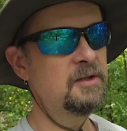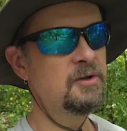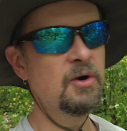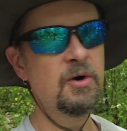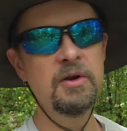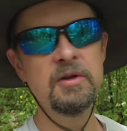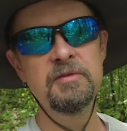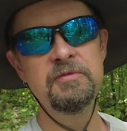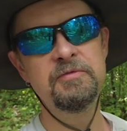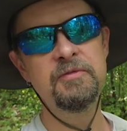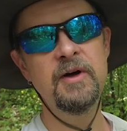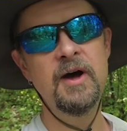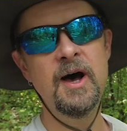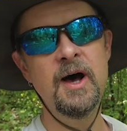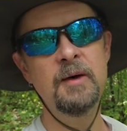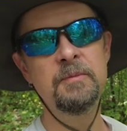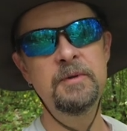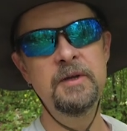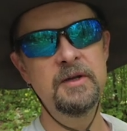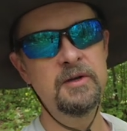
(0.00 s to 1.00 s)
You go to the
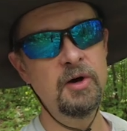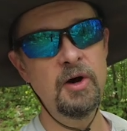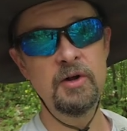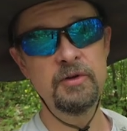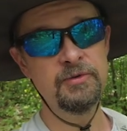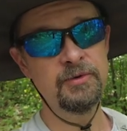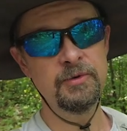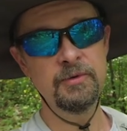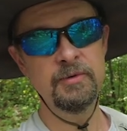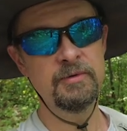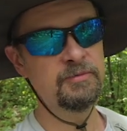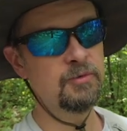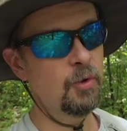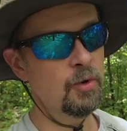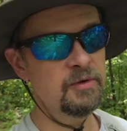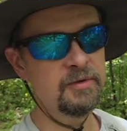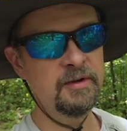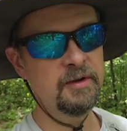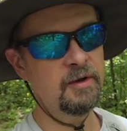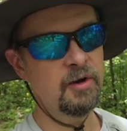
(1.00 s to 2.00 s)
flop, he calls you. Of
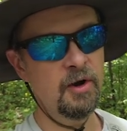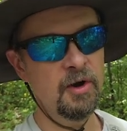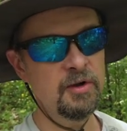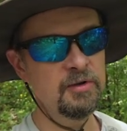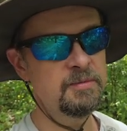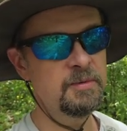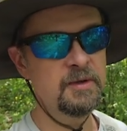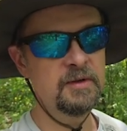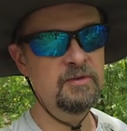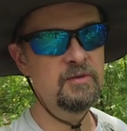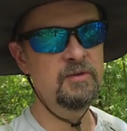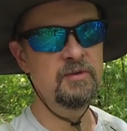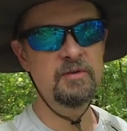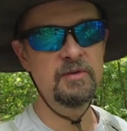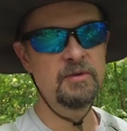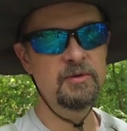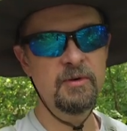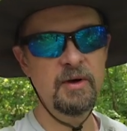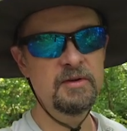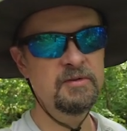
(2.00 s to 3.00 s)
course he calls because he's
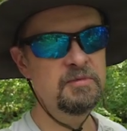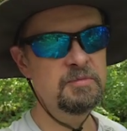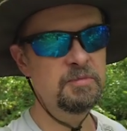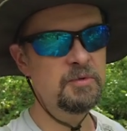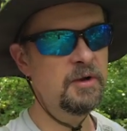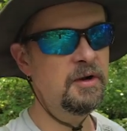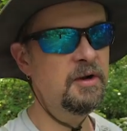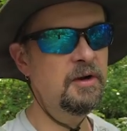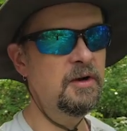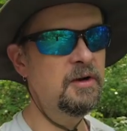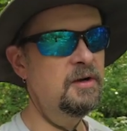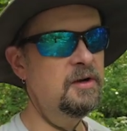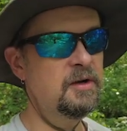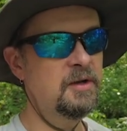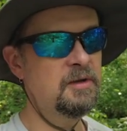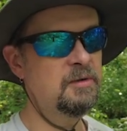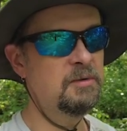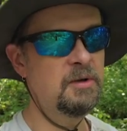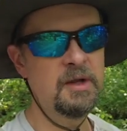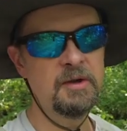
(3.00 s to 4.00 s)
an aggressive player
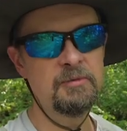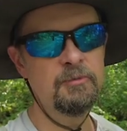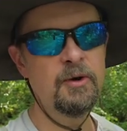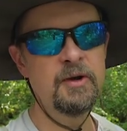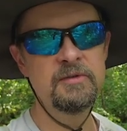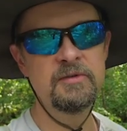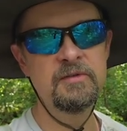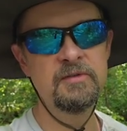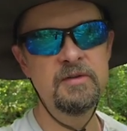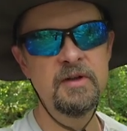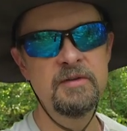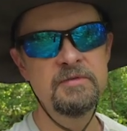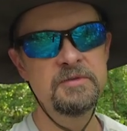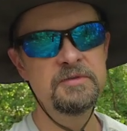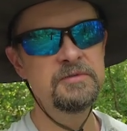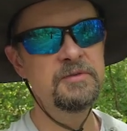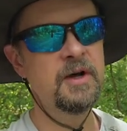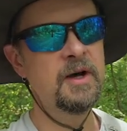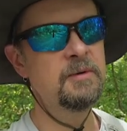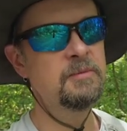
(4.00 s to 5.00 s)
and he wants to see every
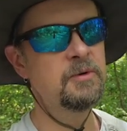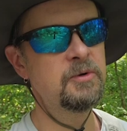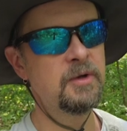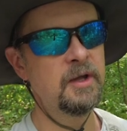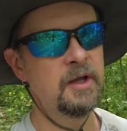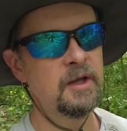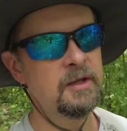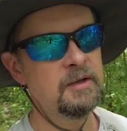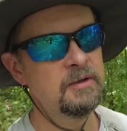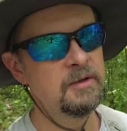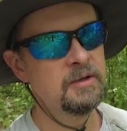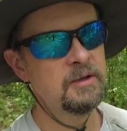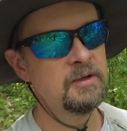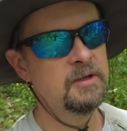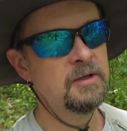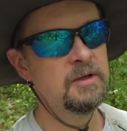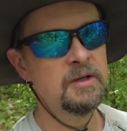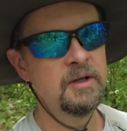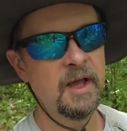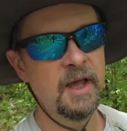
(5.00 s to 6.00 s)
flop, okay?
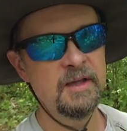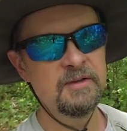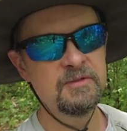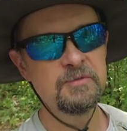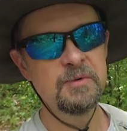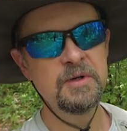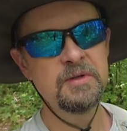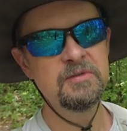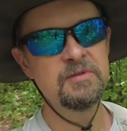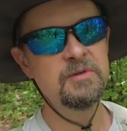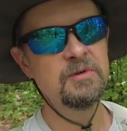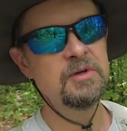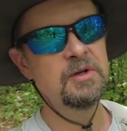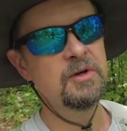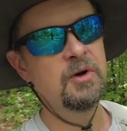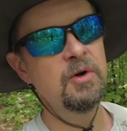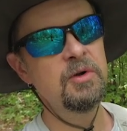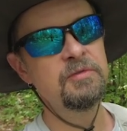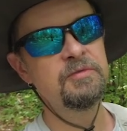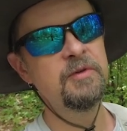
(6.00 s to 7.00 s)
Ace, queen suited, you
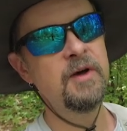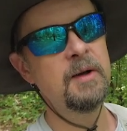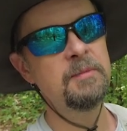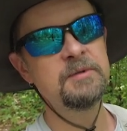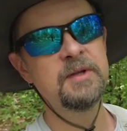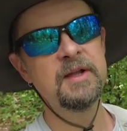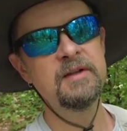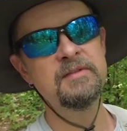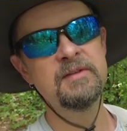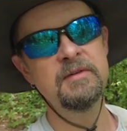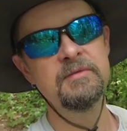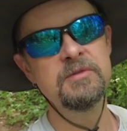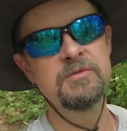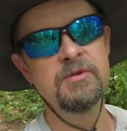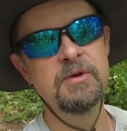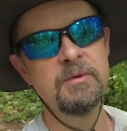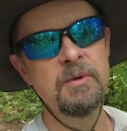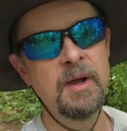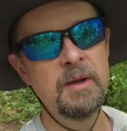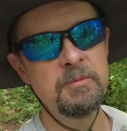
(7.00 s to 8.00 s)
go to the flop, 10, 7,
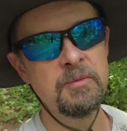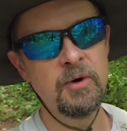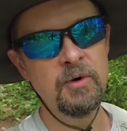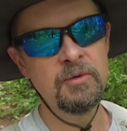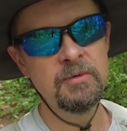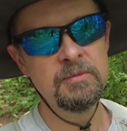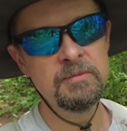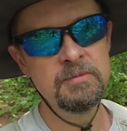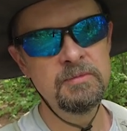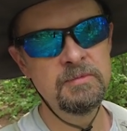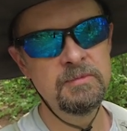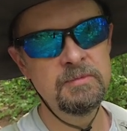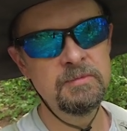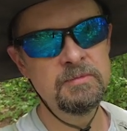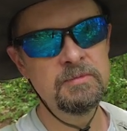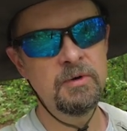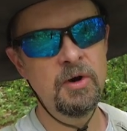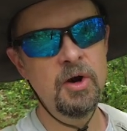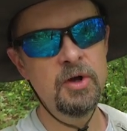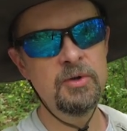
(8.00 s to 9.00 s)
3 rainbow.
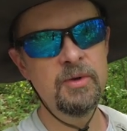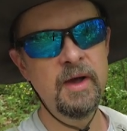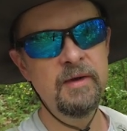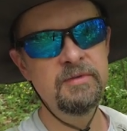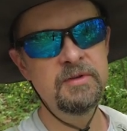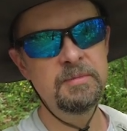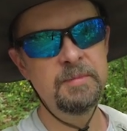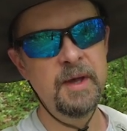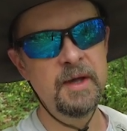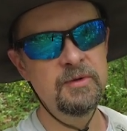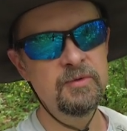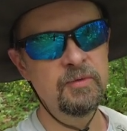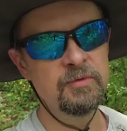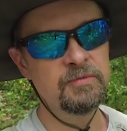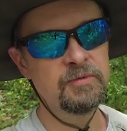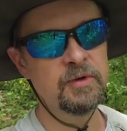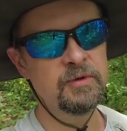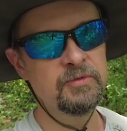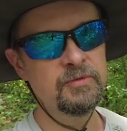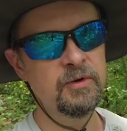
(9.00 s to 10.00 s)
All you have is a backdoor
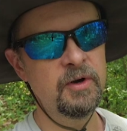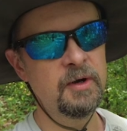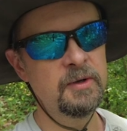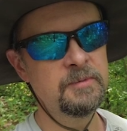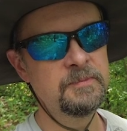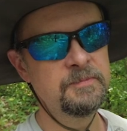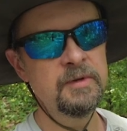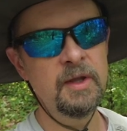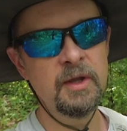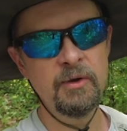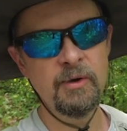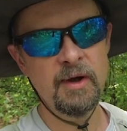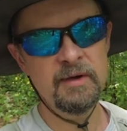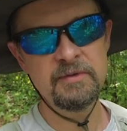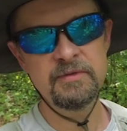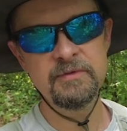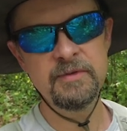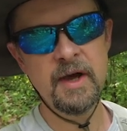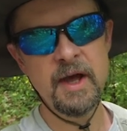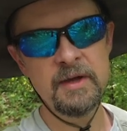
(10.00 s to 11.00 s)
flush draw. The
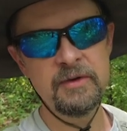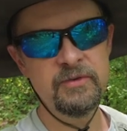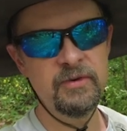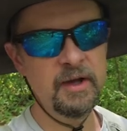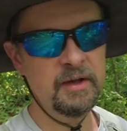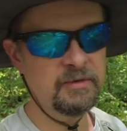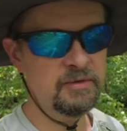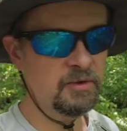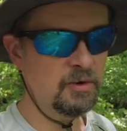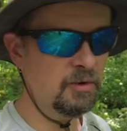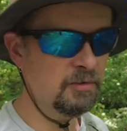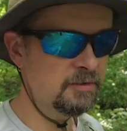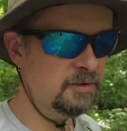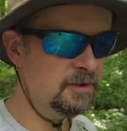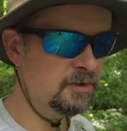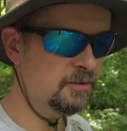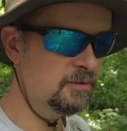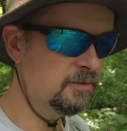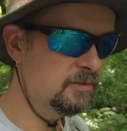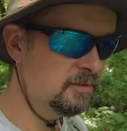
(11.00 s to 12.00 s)
aggressive guy checks it over to
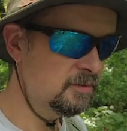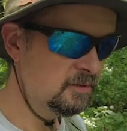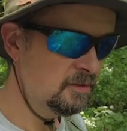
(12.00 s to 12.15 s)
you.